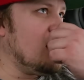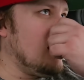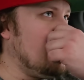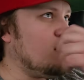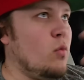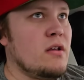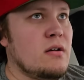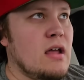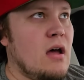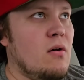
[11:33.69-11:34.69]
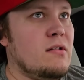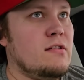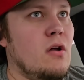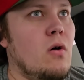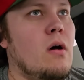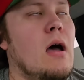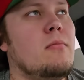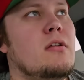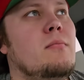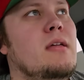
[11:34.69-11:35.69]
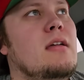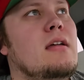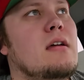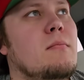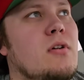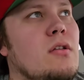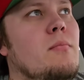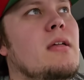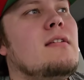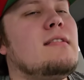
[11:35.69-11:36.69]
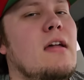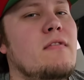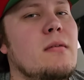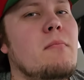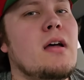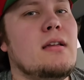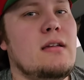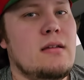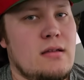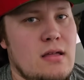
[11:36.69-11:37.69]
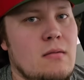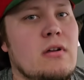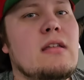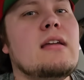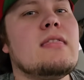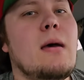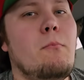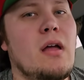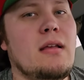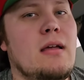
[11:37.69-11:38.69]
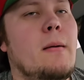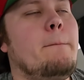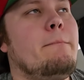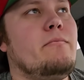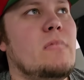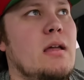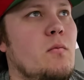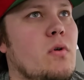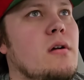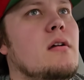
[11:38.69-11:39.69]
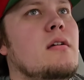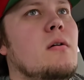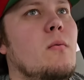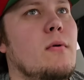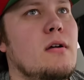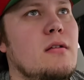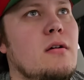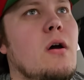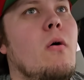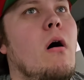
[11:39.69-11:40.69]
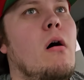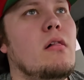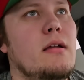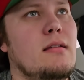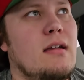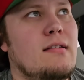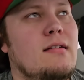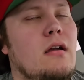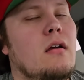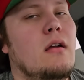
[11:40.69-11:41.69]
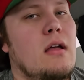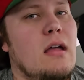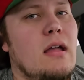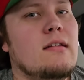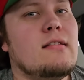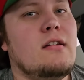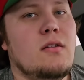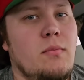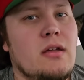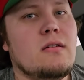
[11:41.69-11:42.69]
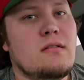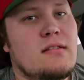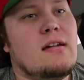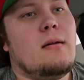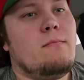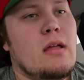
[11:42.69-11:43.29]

It's winter now, so I'm going to be saving the money. Going to get that money up, and we're gonna go all in next year. It's going to be a good time.